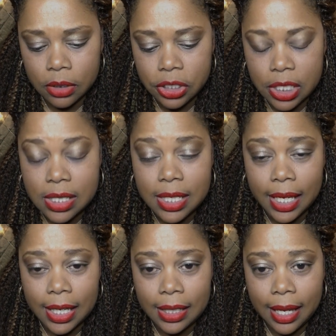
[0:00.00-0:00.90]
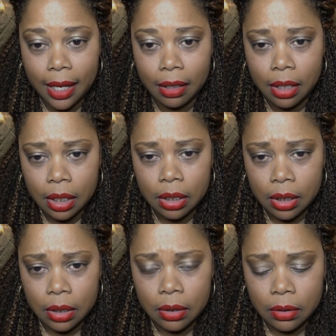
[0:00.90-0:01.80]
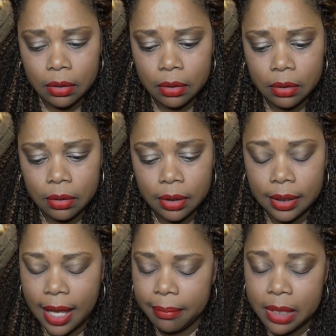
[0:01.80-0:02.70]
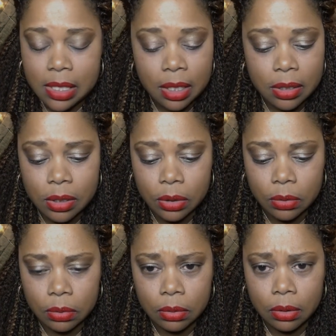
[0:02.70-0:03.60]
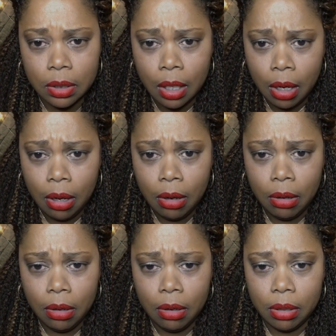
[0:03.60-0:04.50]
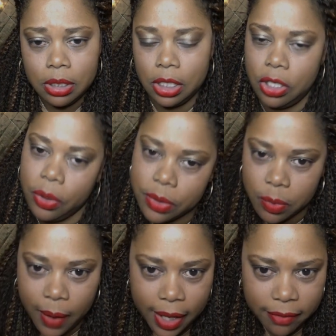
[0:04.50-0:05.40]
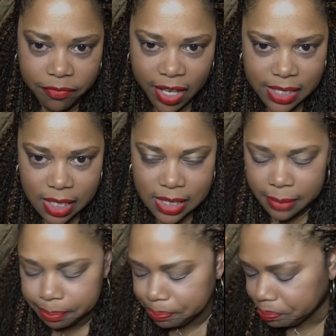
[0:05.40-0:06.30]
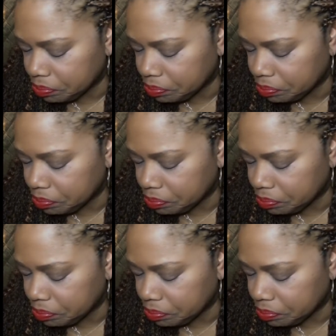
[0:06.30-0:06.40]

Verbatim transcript: She's dead now, and I miss her too. She turns around and faces him.